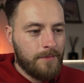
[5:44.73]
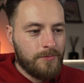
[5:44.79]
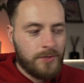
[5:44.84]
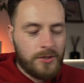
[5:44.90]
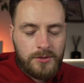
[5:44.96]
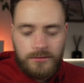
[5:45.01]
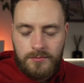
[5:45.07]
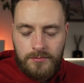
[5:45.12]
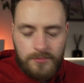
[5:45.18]

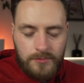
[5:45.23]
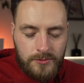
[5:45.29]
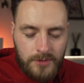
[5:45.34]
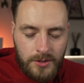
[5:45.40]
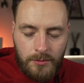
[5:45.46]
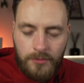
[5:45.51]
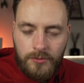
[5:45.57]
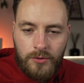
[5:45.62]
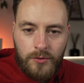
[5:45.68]
just
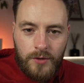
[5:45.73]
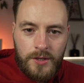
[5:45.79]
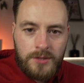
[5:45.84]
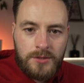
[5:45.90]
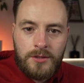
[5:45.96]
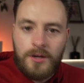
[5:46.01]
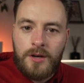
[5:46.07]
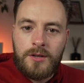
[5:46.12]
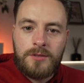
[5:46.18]
some of the
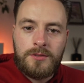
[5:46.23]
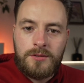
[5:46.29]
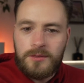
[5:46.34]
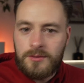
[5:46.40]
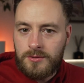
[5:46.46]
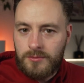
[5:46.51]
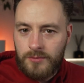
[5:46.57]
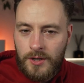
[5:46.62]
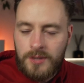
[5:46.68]

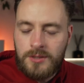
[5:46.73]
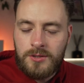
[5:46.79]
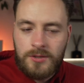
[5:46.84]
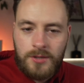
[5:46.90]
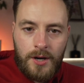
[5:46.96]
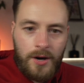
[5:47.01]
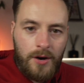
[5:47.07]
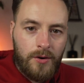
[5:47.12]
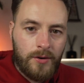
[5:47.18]
reasons
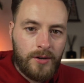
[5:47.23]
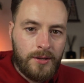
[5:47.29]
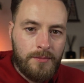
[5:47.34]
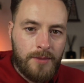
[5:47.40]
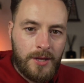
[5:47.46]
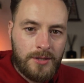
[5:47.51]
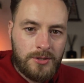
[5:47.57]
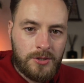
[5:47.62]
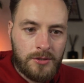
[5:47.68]
that I already
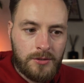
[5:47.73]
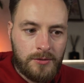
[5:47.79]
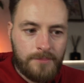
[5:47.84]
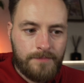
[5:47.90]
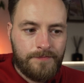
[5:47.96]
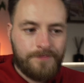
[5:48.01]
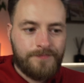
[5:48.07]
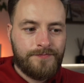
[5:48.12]
mentioned,